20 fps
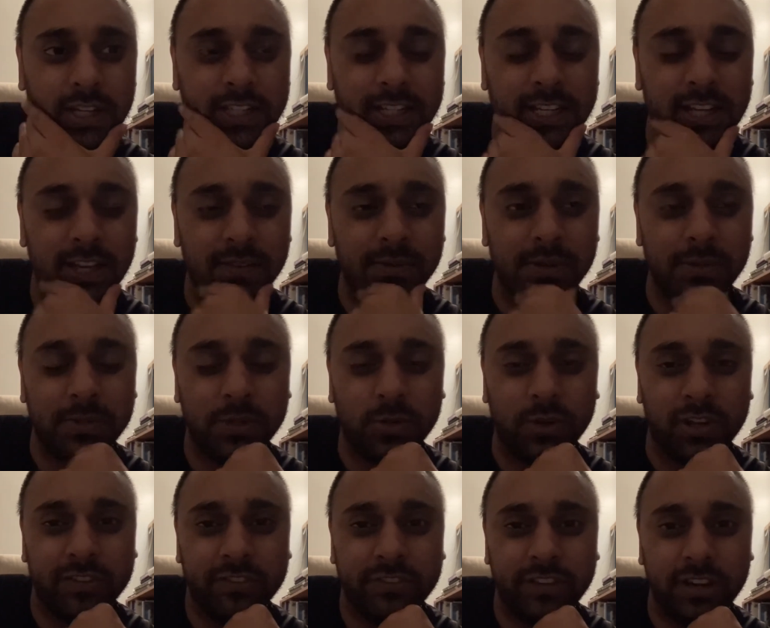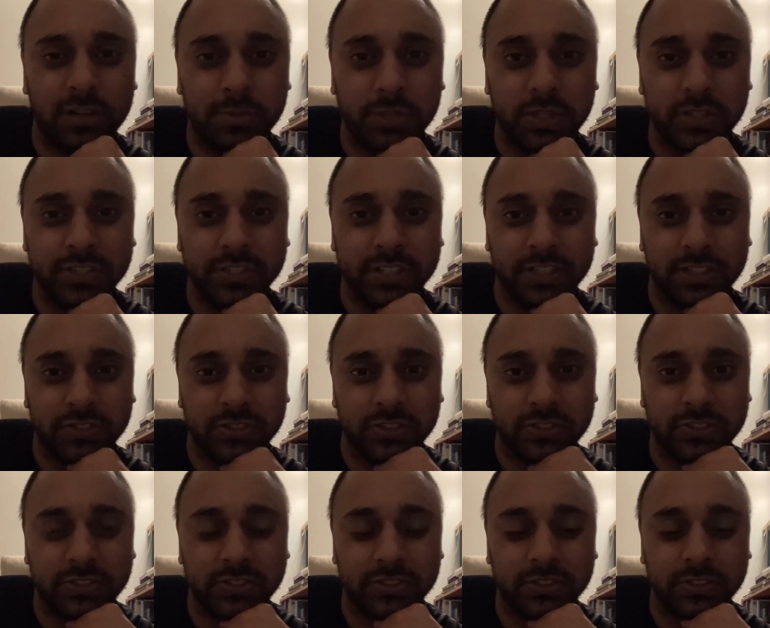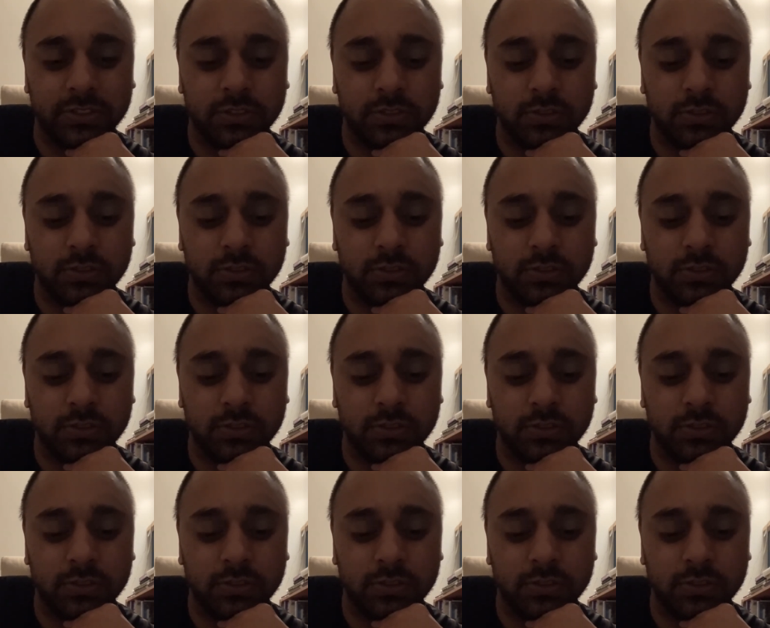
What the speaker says: yeah, maybe quite therapeutic just to